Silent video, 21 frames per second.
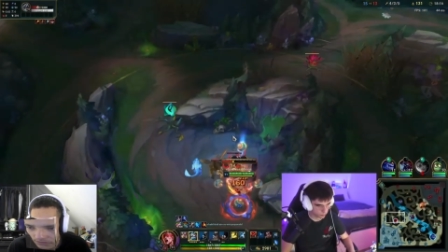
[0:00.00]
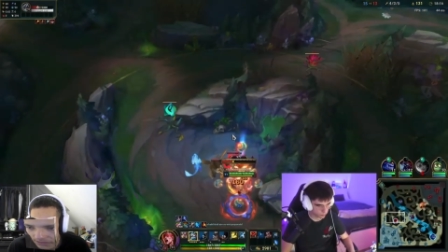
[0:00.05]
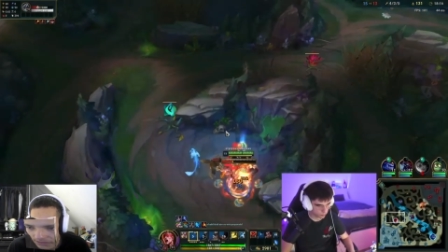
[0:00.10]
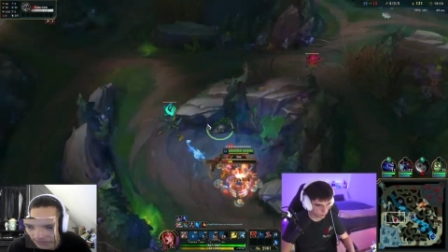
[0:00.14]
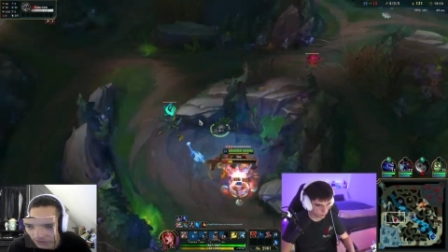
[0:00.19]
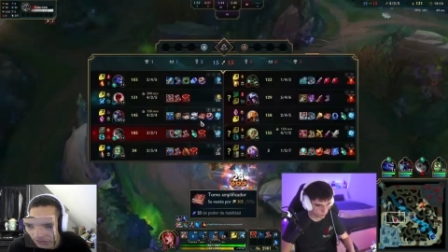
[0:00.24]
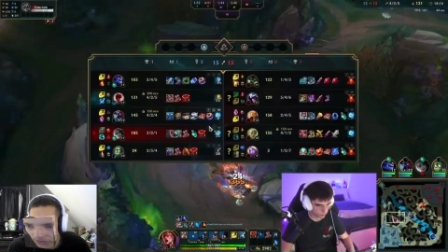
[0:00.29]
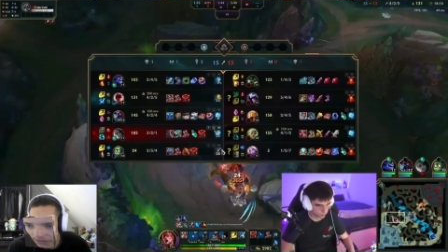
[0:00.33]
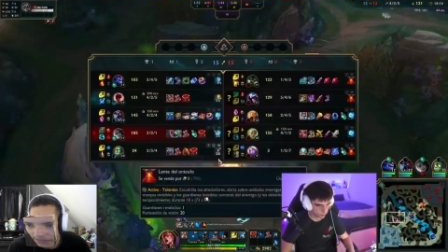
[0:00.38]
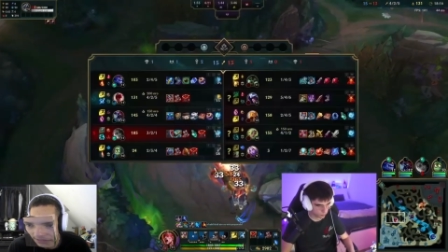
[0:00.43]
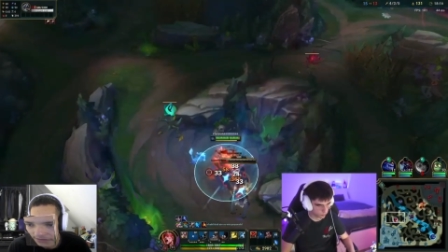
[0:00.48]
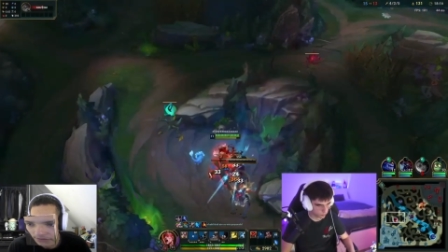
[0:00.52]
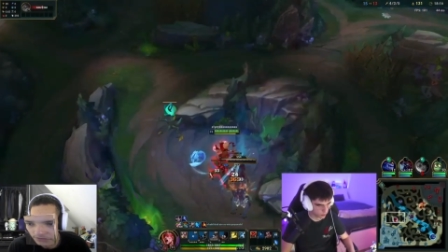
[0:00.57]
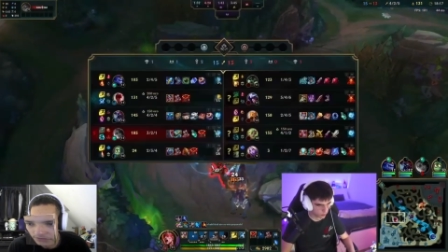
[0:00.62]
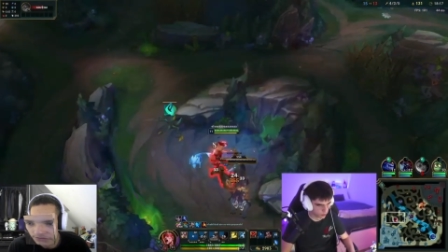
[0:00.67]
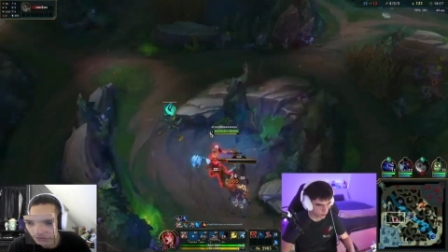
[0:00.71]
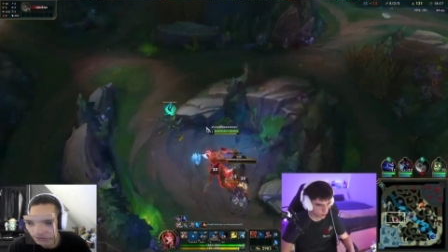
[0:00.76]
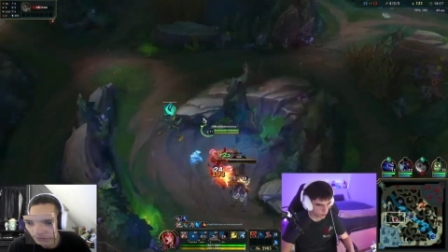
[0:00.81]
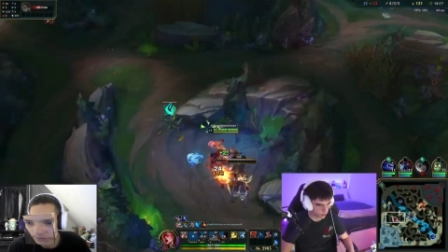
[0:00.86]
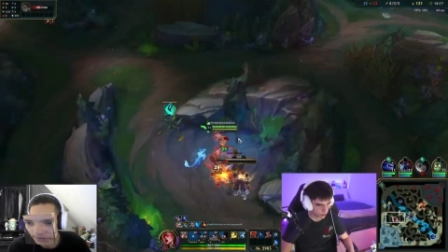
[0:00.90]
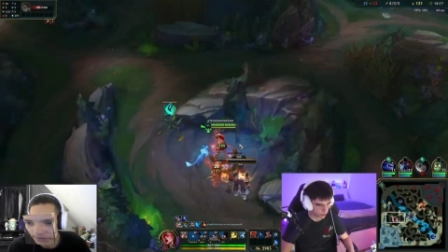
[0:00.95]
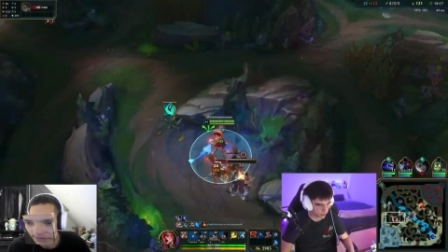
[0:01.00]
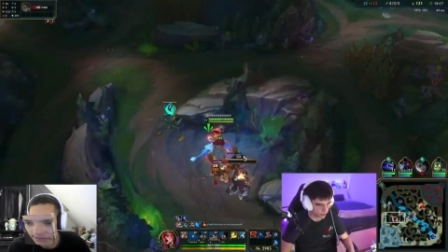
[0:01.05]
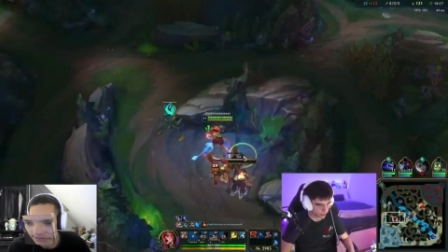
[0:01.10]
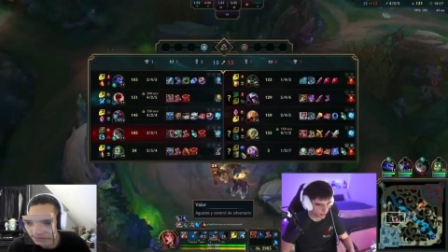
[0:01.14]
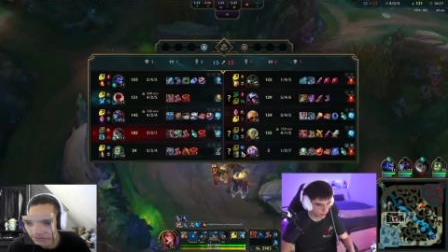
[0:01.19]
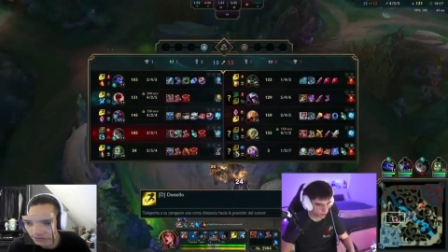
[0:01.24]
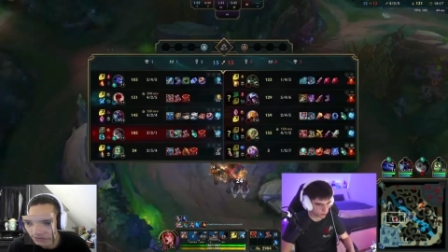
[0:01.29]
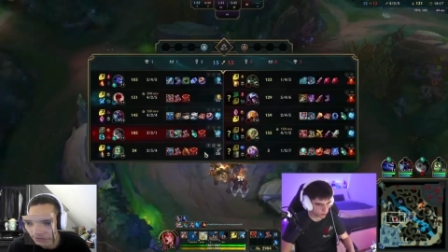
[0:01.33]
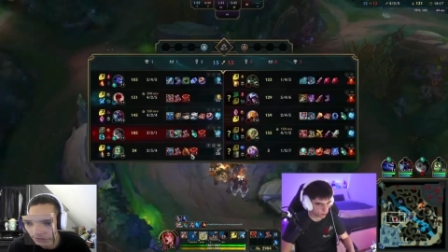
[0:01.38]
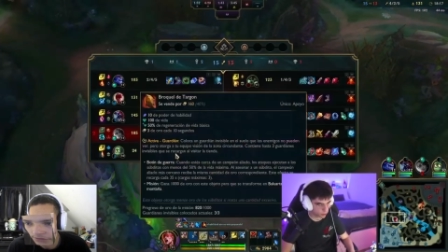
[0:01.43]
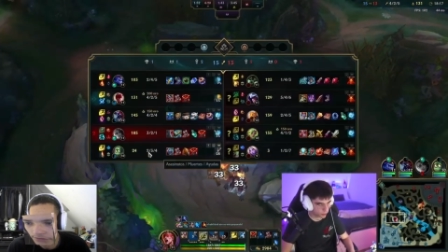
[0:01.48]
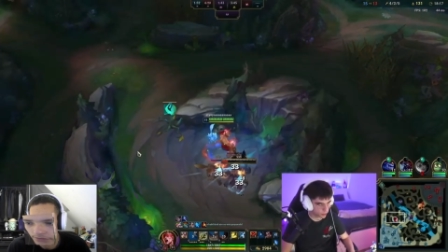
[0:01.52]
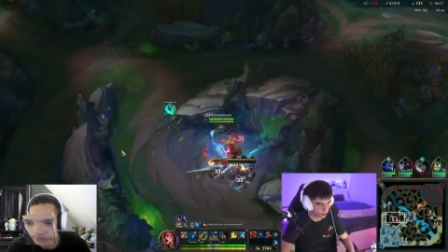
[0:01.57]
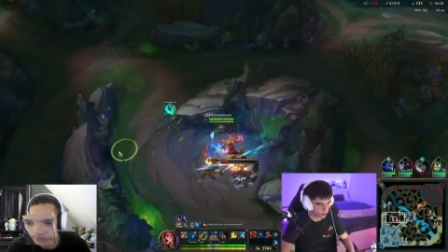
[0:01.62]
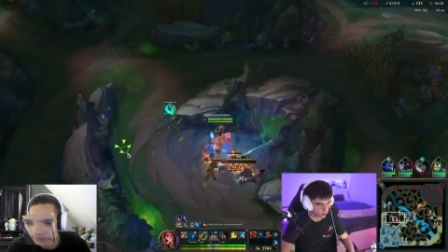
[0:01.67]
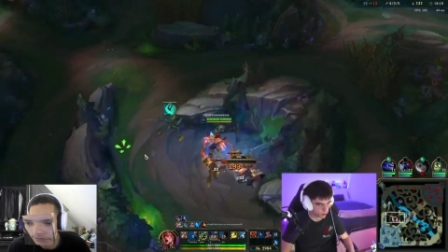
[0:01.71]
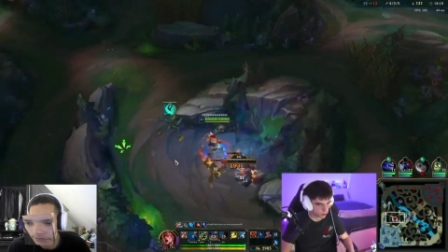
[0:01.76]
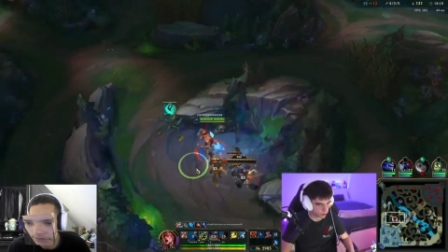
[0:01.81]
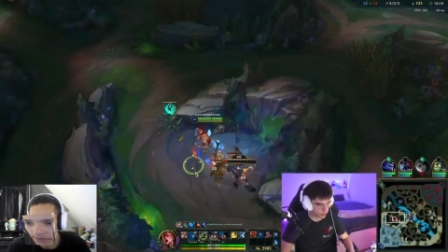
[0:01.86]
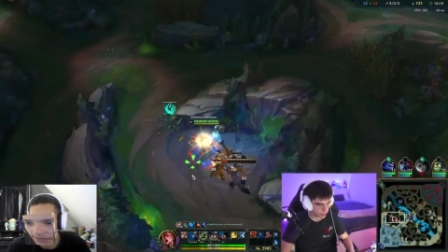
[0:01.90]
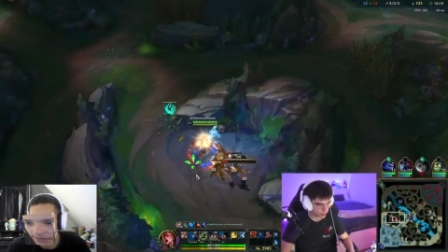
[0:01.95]
not like those Koreans who
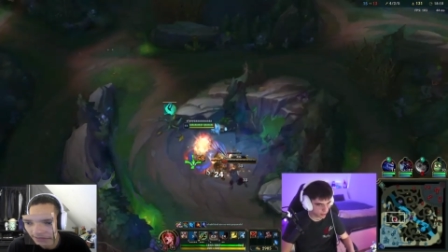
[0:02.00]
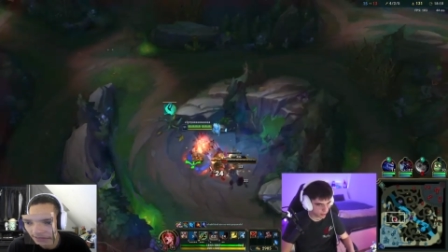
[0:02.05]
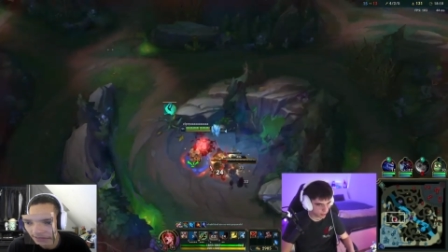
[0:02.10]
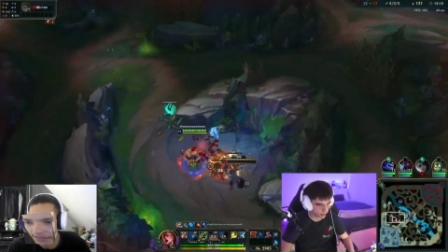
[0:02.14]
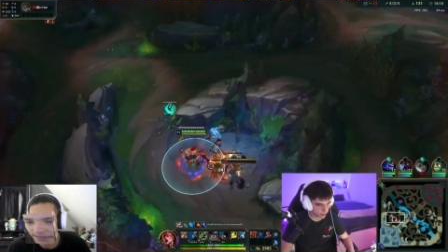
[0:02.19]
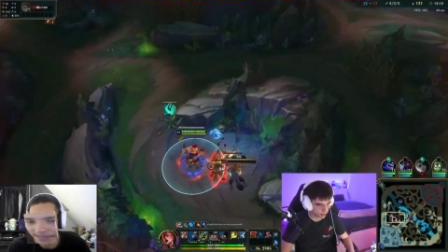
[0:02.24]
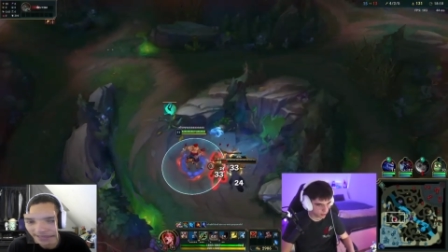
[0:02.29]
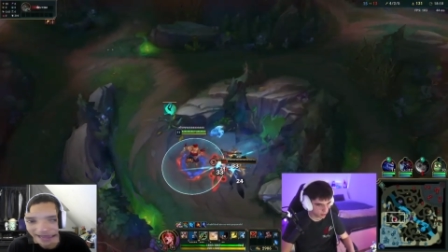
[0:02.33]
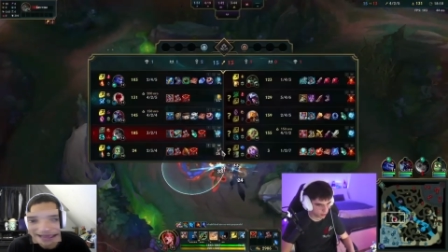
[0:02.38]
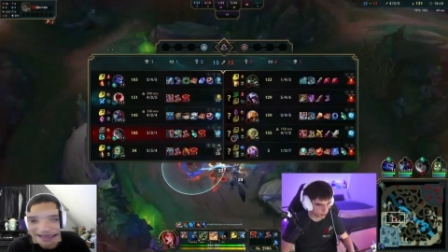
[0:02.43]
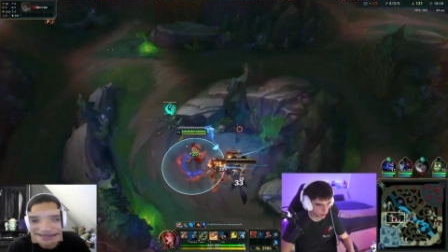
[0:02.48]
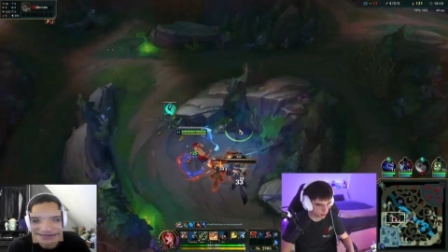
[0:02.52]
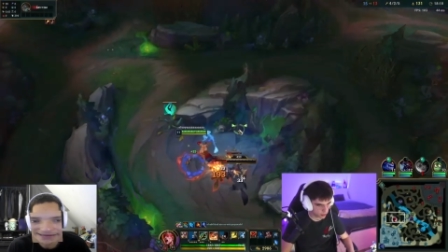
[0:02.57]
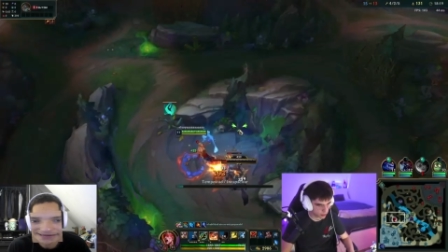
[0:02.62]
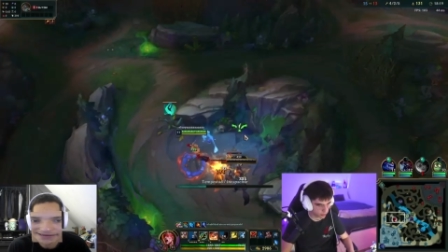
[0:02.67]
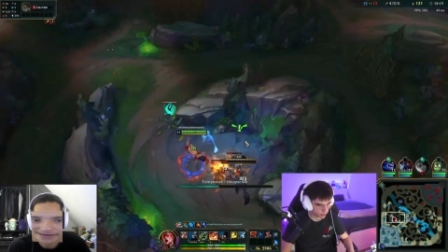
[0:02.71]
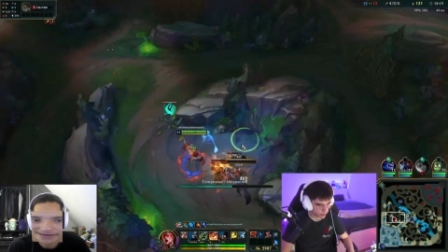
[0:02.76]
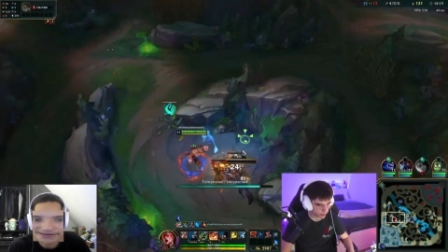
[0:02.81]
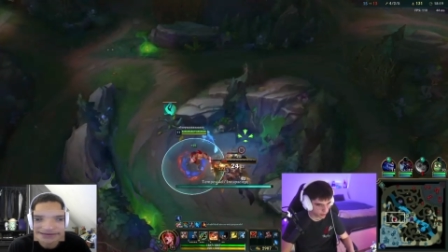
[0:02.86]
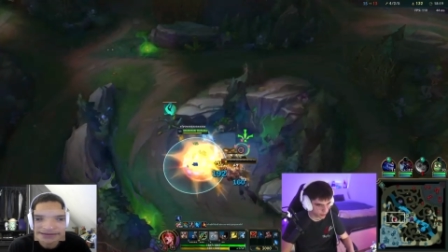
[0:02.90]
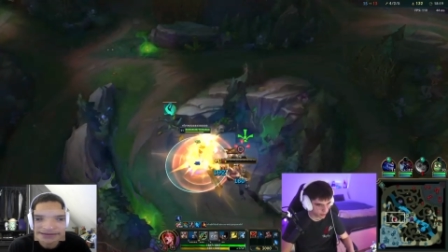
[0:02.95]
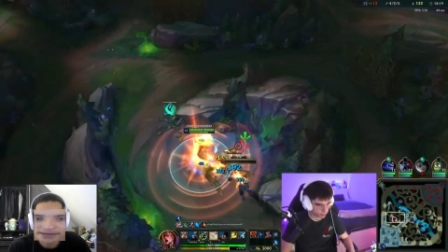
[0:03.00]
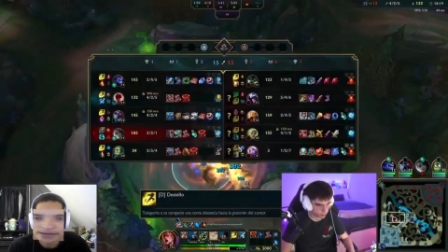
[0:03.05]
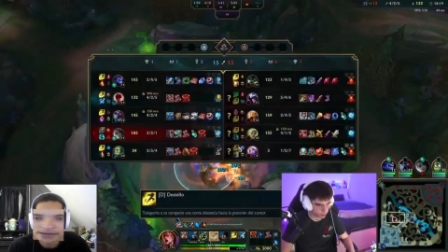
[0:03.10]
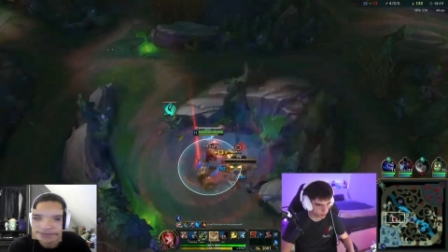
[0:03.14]
like like Canyon,